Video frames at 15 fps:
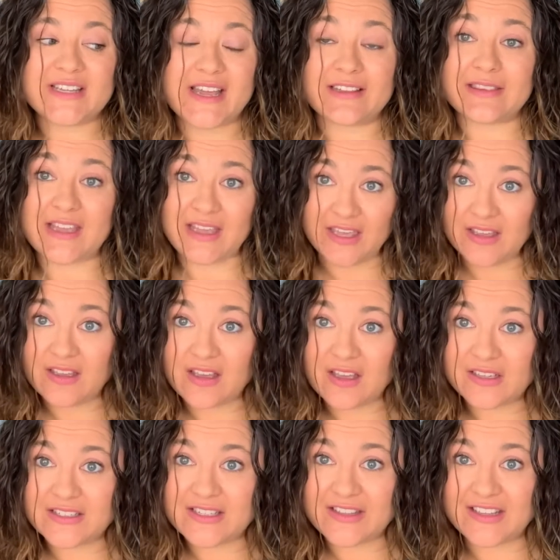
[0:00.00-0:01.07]
the heat gun
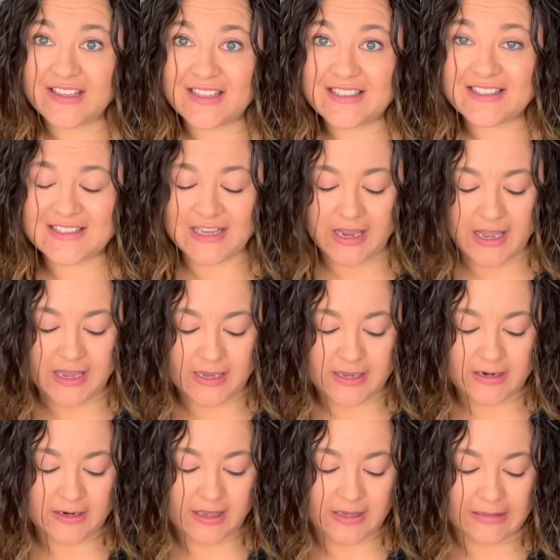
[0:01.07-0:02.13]
to this and
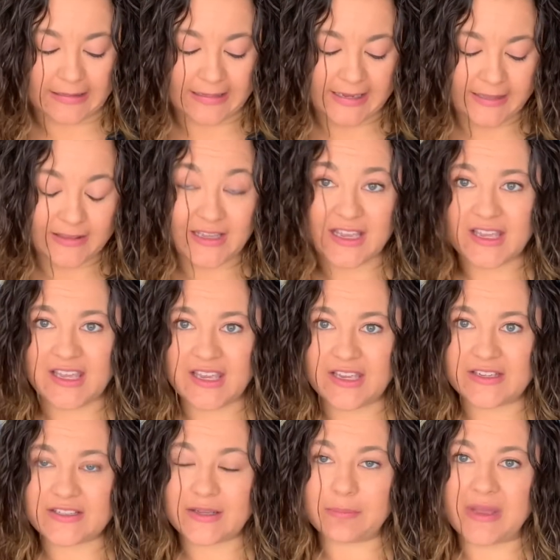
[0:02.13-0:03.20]
let the heat
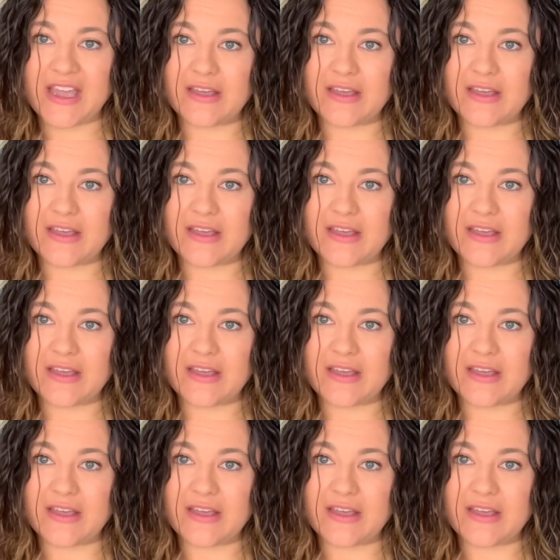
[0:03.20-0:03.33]
make